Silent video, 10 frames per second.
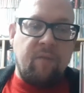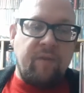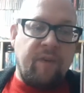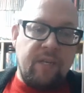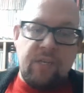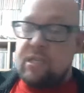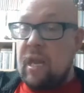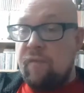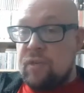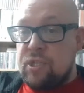which features
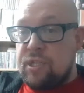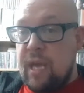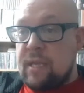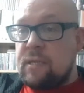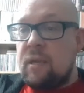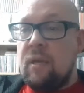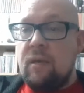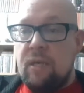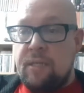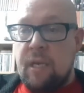television set
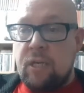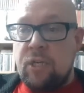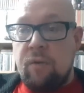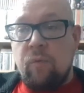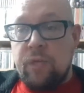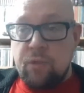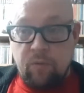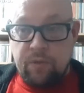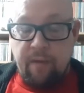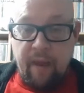Addiction, which is
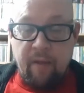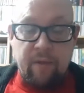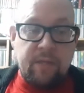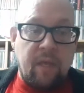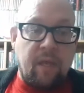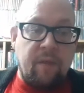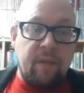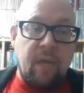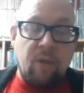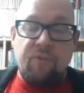also known as the uh,
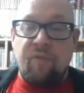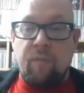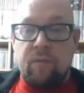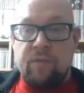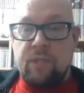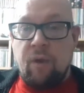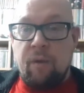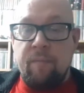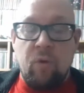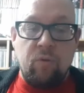the Ghost of Modern
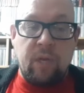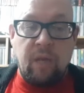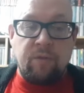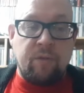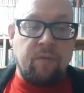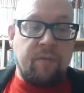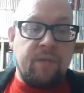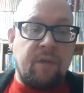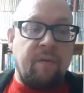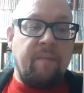Time or Closer All the
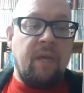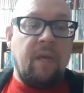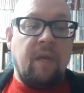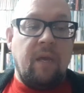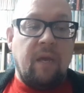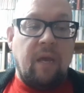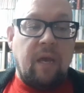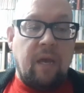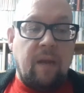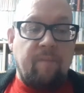Time,
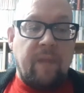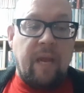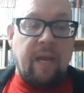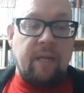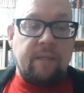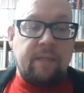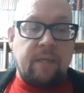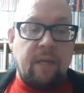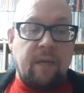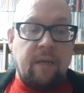um, and
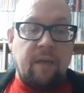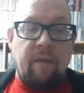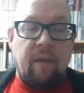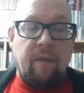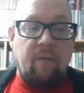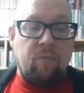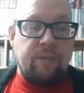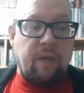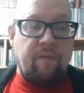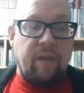uh, it
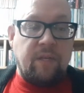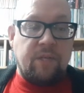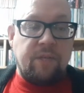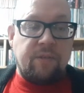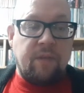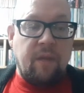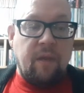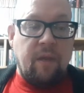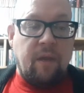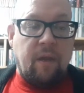also features
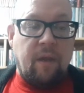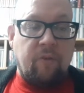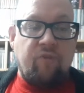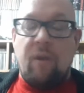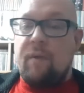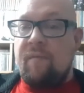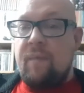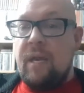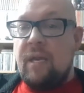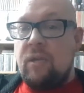uh, Dreaming of
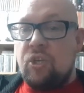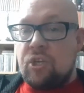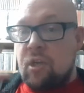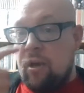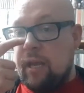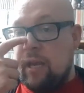Me, Just Can't Get